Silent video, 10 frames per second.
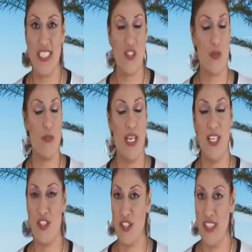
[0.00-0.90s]

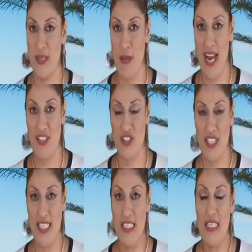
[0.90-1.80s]
especially
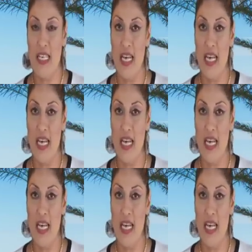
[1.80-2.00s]
passionate